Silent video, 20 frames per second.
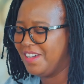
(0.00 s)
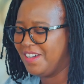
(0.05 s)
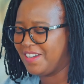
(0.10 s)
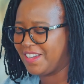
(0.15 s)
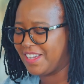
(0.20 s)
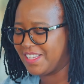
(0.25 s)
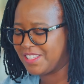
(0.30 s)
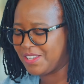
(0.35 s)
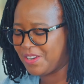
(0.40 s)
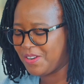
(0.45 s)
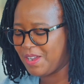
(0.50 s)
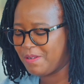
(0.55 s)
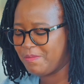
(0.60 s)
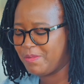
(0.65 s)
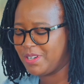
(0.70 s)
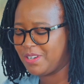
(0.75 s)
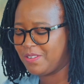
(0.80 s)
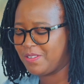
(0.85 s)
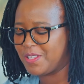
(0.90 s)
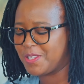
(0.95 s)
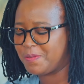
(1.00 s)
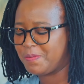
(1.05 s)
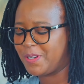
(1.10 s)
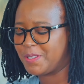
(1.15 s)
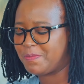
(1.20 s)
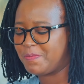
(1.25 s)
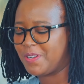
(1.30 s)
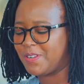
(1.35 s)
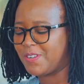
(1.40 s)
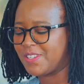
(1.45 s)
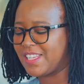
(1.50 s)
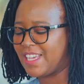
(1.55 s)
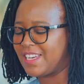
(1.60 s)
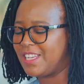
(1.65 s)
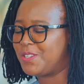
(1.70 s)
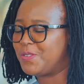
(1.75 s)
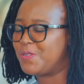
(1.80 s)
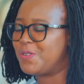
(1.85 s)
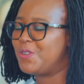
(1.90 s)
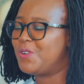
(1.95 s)
Okay, sorry, I'm going to respond because I
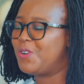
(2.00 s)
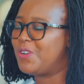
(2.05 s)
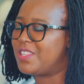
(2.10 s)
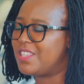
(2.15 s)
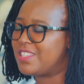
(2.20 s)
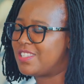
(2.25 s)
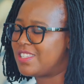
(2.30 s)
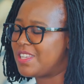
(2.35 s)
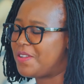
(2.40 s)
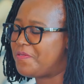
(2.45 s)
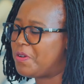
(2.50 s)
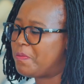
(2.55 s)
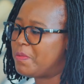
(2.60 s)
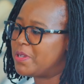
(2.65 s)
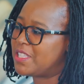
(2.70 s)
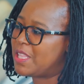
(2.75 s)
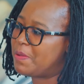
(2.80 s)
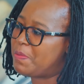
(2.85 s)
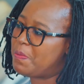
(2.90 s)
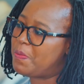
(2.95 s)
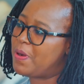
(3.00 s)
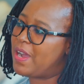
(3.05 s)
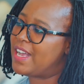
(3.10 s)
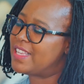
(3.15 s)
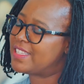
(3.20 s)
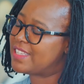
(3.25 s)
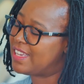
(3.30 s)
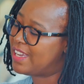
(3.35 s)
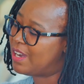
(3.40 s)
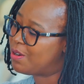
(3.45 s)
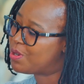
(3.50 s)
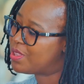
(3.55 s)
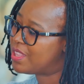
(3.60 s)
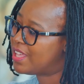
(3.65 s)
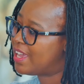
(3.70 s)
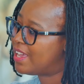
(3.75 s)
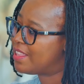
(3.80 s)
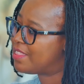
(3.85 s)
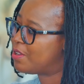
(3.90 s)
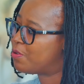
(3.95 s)
need to know. This is the information that people are asking out
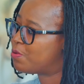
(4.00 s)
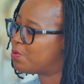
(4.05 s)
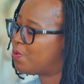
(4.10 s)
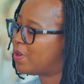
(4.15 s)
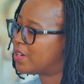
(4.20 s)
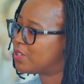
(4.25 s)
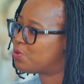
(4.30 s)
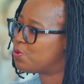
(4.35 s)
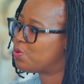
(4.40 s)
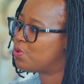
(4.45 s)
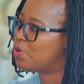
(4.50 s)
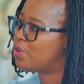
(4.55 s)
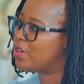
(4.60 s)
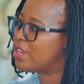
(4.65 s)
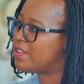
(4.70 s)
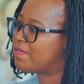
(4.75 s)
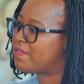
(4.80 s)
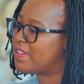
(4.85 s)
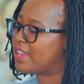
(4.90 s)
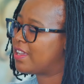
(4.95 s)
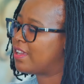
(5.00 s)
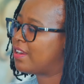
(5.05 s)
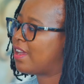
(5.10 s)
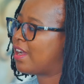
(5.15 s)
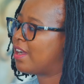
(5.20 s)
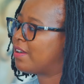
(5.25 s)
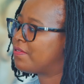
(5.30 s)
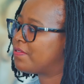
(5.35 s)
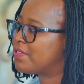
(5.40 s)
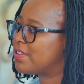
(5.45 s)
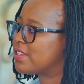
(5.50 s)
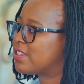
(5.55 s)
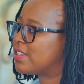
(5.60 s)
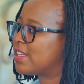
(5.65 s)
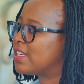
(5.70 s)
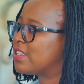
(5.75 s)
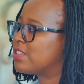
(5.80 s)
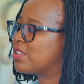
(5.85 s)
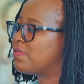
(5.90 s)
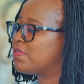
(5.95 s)
there. They would want to know if they can have
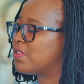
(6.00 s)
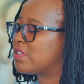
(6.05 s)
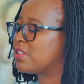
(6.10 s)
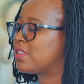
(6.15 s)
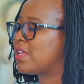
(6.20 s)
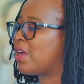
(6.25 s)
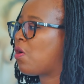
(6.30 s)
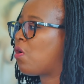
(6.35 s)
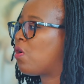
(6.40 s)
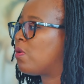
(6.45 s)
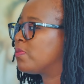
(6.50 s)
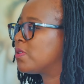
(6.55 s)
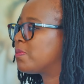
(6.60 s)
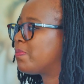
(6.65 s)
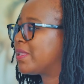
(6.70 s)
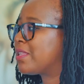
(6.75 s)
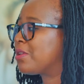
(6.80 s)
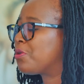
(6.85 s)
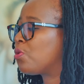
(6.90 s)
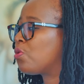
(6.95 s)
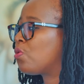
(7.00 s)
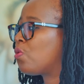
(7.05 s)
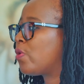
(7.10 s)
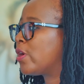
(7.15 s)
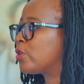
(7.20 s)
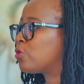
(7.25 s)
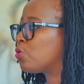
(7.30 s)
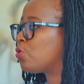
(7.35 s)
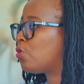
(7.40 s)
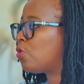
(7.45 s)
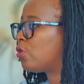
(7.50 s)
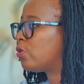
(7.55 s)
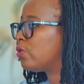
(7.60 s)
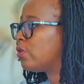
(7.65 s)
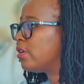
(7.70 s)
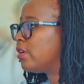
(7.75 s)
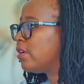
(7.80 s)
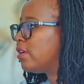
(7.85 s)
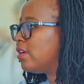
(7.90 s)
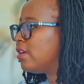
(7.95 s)
Starlink services in their homes, but they don't know where to
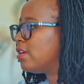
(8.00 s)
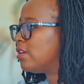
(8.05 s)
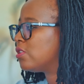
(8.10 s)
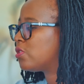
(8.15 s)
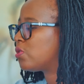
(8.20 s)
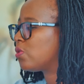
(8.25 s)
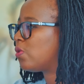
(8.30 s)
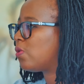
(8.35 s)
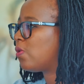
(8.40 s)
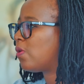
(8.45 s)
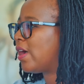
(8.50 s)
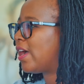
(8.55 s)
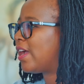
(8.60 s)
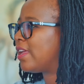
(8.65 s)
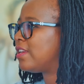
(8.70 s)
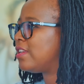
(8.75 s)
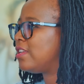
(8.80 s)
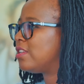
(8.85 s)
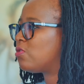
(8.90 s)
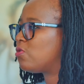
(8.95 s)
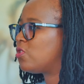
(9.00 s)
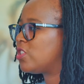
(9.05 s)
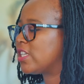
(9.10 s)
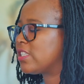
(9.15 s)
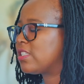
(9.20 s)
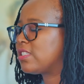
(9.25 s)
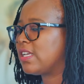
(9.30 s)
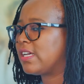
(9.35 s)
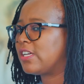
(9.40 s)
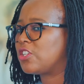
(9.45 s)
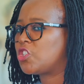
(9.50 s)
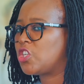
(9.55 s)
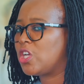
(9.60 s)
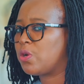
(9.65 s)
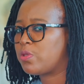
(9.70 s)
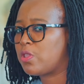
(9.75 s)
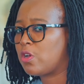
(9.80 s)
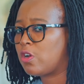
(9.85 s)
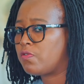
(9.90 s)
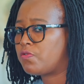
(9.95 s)
go. So I need to just
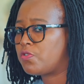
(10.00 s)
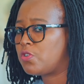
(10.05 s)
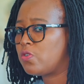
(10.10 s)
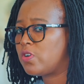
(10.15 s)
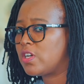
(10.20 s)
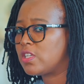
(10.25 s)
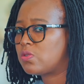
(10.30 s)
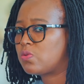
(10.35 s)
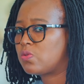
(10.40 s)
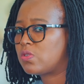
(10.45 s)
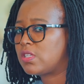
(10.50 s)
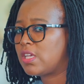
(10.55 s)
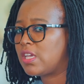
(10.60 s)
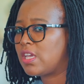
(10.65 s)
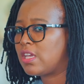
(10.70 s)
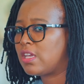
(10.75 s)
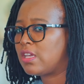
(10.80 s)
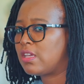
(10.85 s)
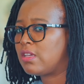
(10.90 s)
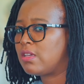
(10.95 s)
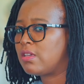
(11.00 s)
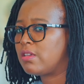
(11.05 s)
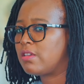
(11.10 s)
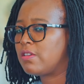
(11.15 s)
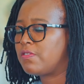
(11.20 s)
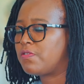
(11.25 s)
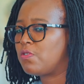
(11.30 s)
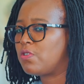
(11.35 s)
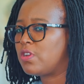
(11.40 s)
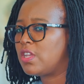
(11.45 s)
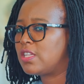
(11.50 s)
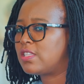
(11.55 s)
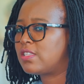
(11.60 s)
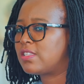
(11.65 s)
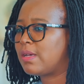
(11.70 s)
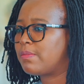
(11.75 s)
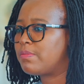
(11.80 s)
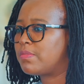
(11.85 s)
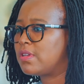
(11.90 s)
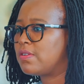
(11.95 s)
share with our viewers to say, if you need
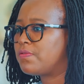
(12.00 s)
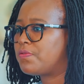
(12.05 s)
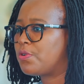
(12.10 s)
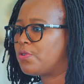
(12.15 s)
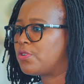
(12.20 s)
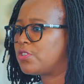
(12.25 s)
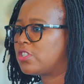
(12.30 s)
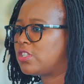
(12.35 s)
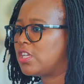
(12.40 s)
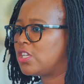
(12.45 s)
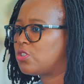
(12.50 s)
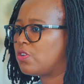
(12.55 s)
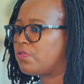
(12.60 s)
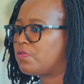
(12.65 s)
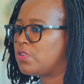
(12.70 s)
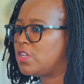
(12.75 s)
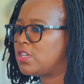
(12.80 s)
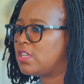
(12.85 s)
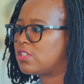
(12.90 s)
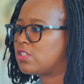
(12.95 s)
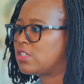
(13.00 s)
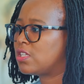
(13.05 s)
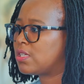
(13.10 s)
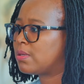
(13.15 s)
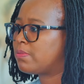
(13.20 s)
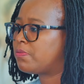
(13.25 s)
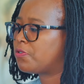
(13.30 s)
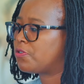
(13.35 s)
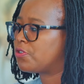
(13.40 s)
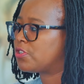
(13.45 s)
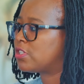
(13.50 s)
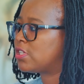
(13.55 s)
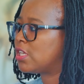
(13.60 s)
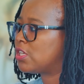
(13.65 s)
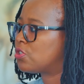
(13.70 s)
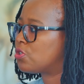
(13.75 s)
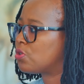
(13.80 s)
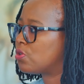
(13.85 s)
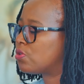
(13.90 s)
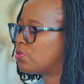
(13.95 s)
something for residential, if you need a setup for
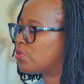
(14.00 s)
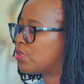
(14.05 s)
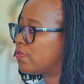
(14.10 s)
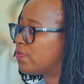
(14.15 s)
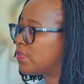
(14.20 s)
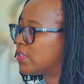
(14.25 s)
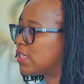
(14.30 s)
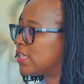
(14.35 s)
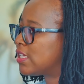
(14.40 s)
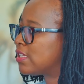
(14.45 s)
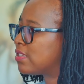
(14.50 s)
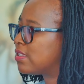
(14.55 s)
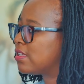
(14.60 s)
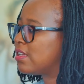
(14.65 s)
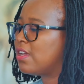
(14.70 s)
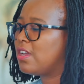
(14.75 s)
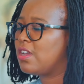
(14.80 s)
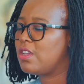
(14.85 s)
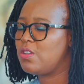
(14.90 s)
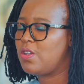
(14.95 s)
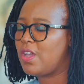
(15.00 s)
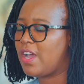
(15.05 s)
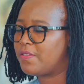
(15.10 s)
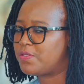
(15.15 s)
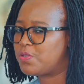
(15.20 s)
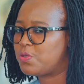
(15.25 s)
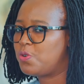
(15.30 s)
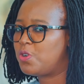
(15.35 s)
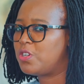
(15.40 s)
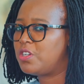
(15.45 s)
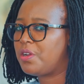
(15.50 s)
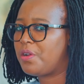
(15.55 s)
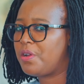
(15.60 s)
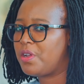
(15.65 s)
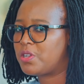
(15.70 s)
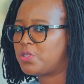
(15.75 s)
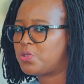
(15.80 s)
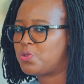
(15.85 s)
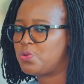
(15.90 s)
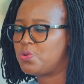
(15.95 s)
residential services, you have to go
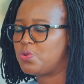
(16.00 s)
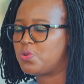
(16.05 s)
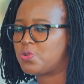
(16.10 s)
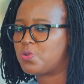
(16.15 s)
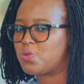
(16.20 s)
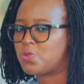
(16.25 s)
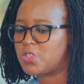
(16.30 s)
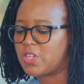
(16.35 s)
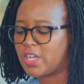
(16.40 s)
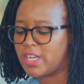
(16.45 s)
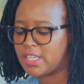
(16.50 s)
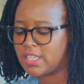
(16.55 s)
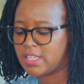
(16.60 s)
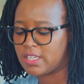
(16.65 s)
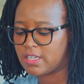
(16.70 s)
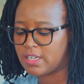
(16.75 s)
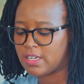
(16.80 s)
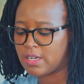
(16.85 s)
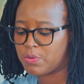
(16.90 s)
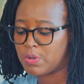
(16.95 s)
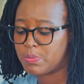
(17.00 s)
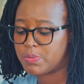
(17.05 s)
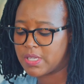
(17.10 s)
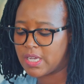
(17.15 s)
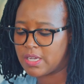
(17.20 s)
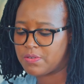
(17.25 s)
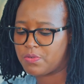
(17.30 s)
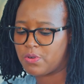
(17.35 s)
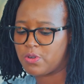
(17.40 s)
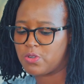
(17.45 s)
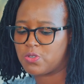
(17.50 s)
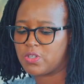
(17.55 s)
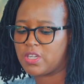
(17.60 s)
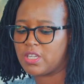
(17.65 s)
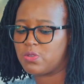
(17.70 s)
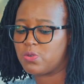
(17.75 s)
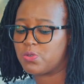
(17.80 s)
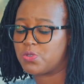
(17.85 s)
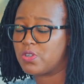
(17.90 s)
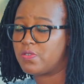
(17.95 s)
direct to Starlink website for you to
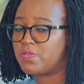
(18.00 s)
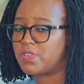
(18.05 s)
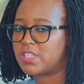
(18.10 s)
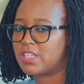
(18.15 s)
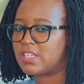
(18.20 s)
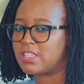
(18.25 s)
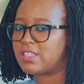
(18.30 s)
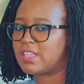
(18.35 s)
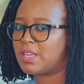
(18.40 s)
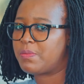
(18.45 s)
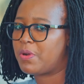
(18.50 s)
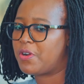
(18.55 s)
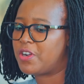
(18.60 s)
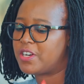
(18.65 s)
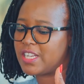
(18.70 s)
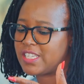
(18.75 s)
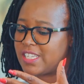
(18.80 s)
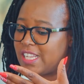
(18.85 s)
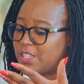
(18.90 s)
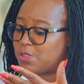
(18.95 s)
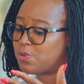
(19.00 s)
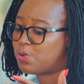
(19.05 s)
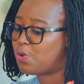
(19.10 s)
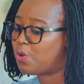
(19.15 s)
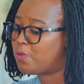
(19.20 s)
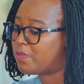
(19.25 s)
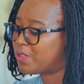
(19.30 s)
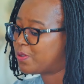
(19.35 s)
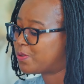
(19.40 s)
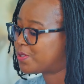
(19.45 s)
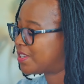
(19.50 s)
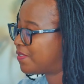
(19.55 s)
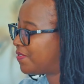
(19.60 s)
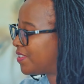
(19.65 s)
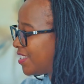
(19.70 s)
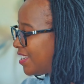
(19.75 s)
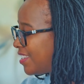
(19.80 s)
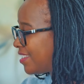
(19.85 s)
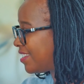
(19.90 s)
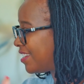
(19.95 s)
get those services, and Paratus does not offer those
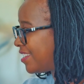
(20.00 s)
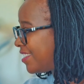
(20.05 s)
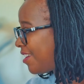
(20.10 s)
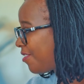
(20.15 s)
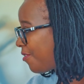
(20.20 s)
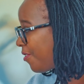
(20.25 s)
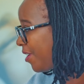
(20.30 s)
services. Is that